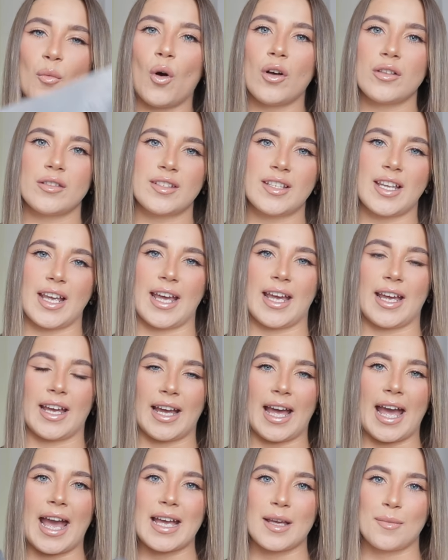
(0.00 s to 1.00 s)
wanting
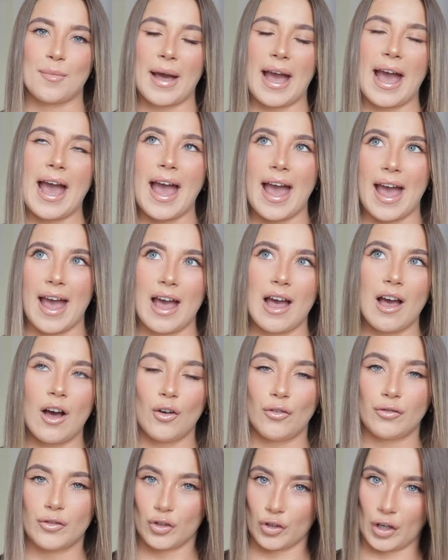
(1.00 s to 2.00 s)
a pair
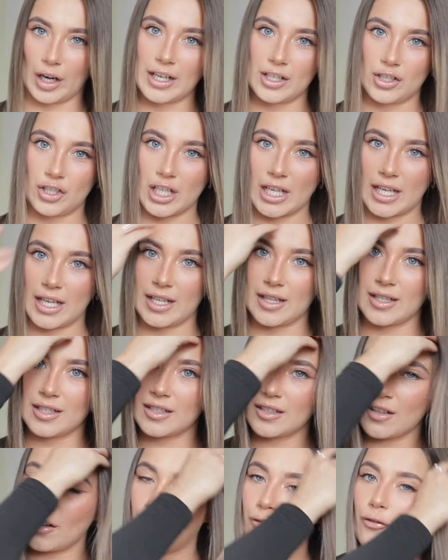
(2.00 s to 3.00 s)
of gray
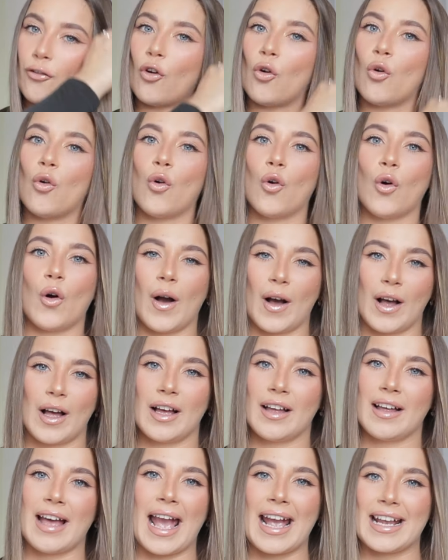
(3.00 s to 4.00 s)
jeans for
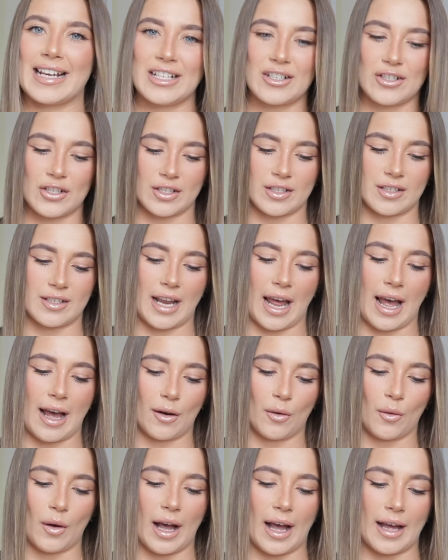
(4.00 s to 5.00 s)
ages
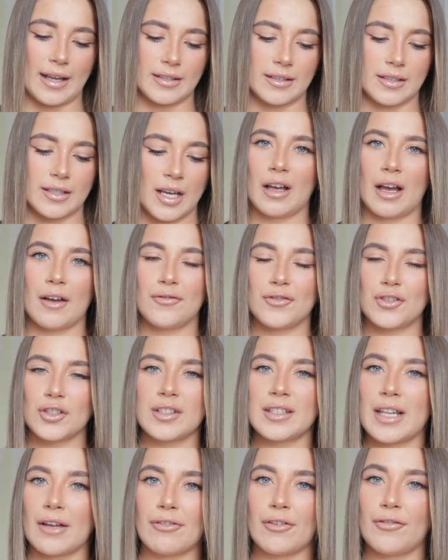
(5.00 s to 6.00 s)
now and I've just
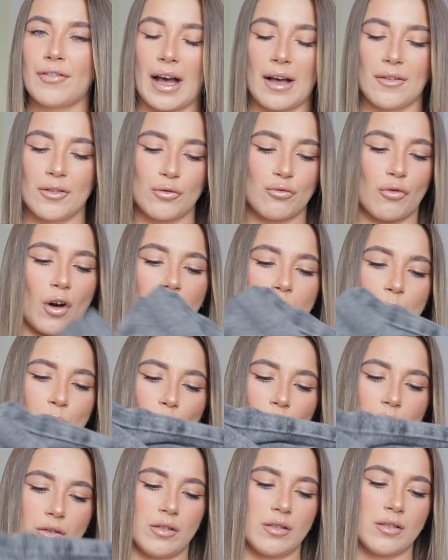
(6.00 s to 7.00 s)
never found the right
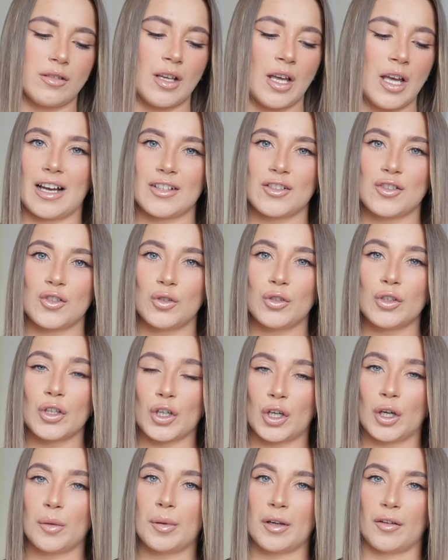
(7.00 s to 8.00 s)
ones. I saw a
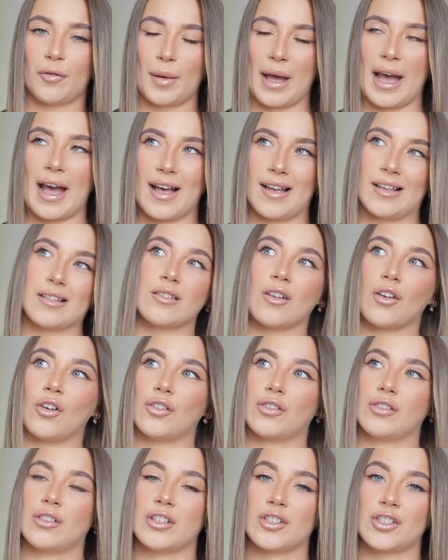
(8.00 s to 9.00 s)
couple of pairs
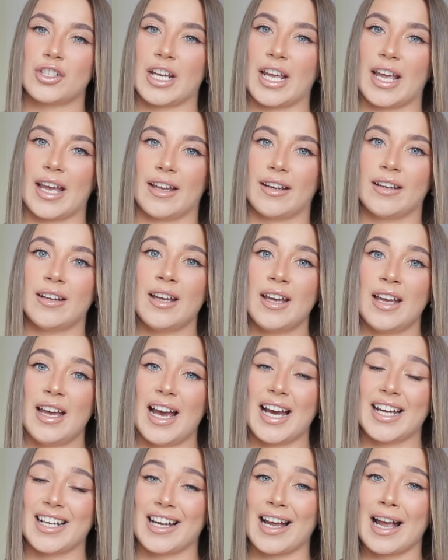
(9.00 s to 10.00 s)
on Shein
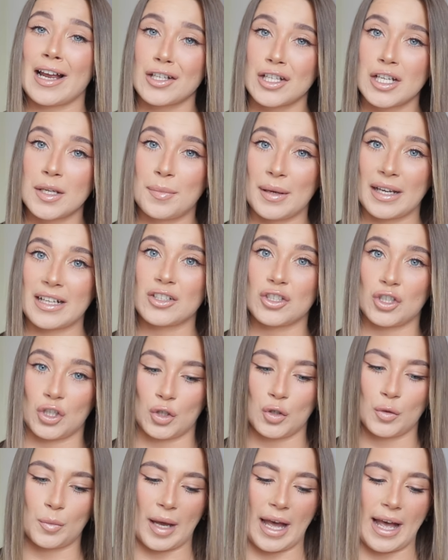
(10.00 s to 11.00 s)
and I actually picked
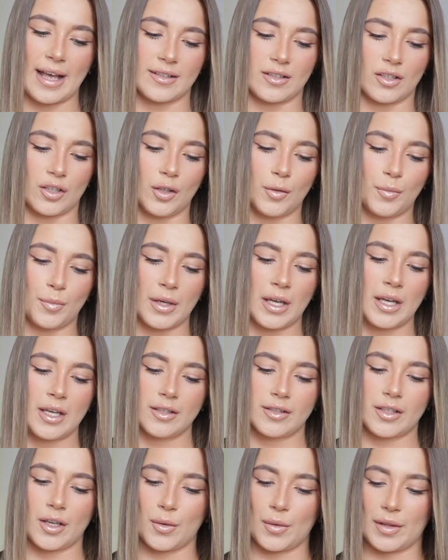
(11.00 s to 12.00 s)
two pairs up.
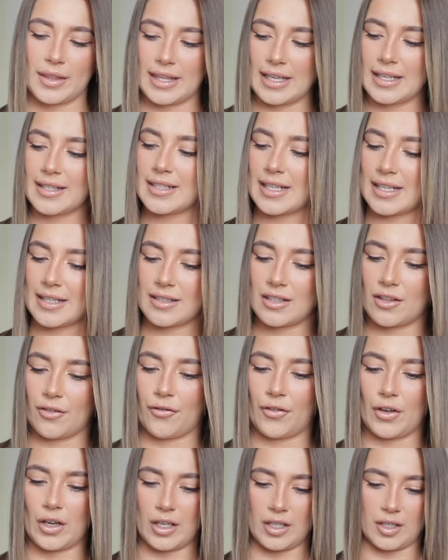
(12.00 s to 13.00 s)
So this is the
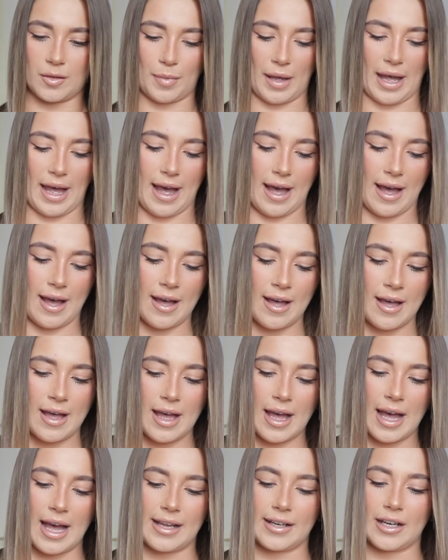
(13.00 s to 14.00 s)
first pair
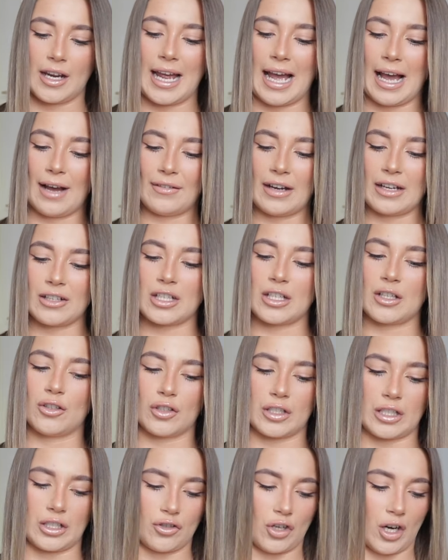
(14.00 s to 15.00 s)
and I have actually
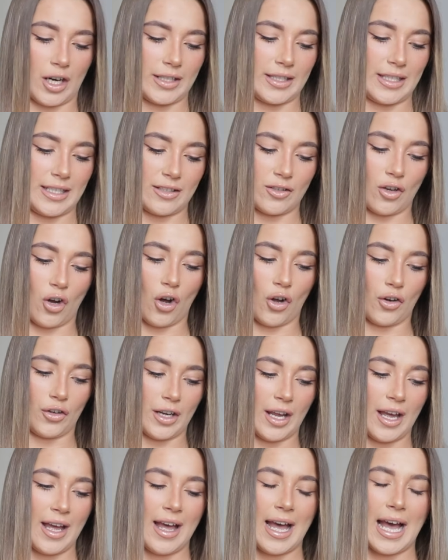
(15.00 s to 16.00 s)
already tried these on
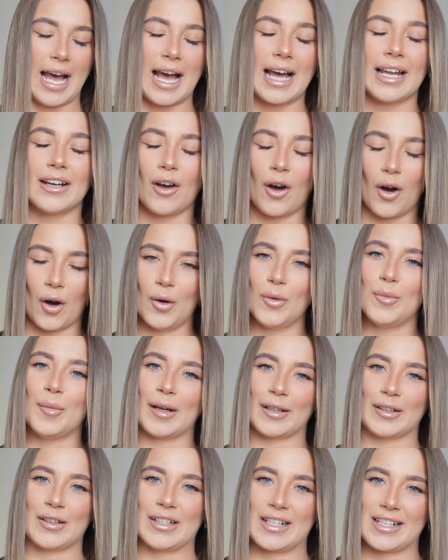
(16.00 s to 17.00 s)
and oh
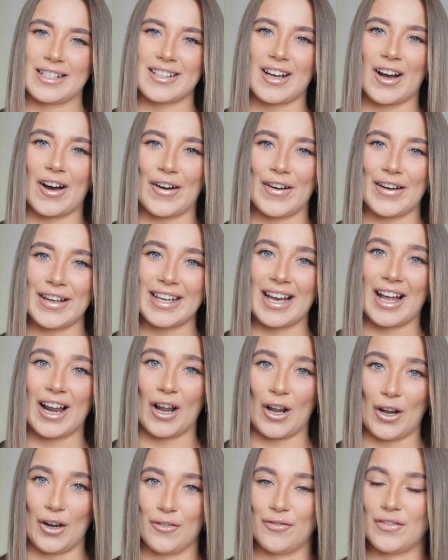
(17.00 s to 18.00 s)
my goodness, I
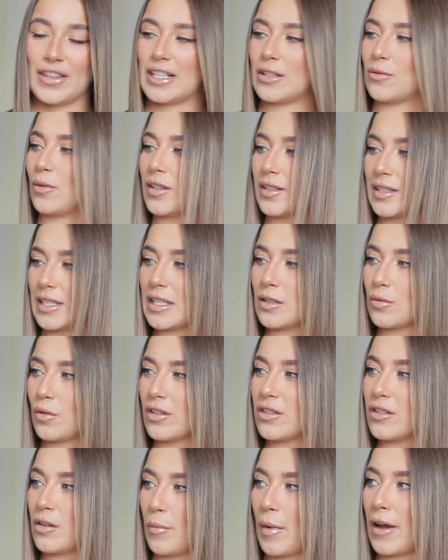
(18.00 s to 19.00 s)
love these ones. These
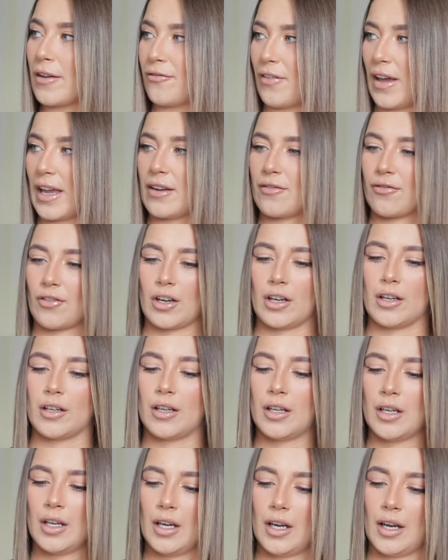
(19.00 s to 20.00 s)
ones are my favorite
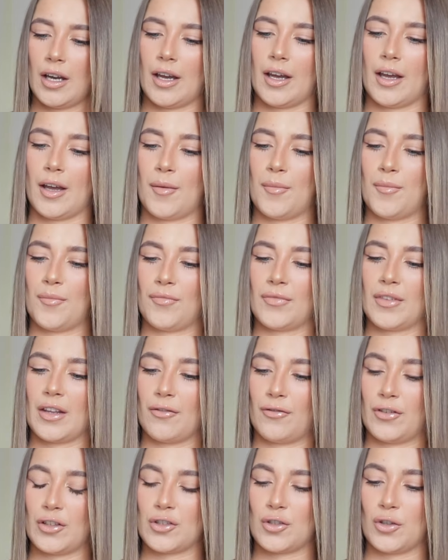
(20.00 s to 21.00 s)

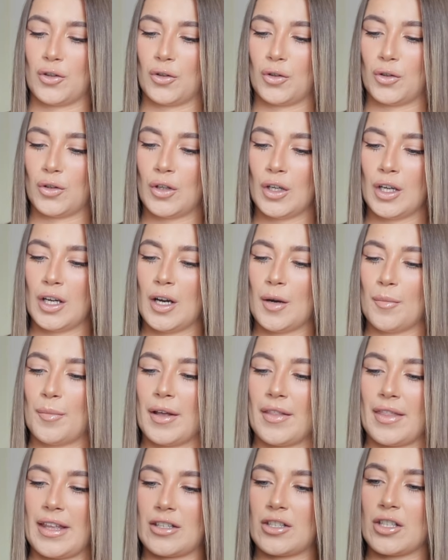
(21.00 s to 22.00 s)
for sure,
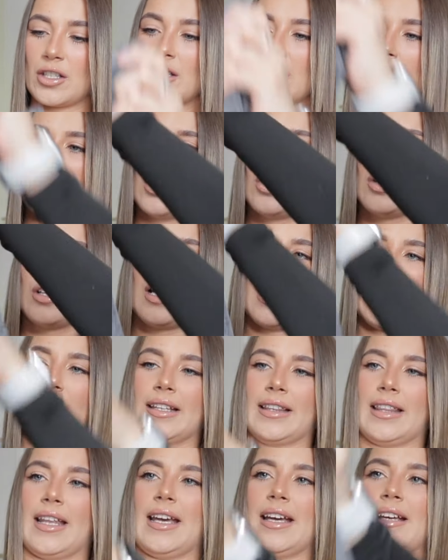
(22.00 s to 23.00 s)
but they just look
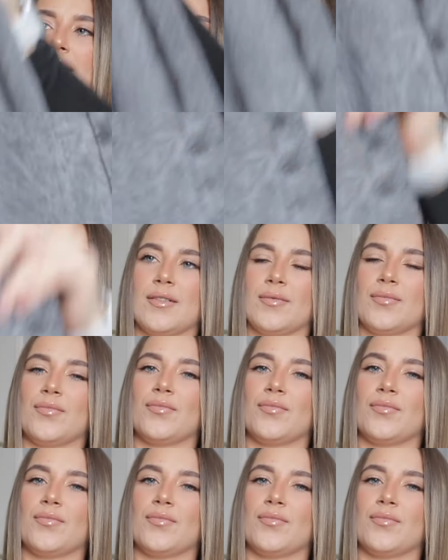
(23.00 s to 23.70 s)
like this.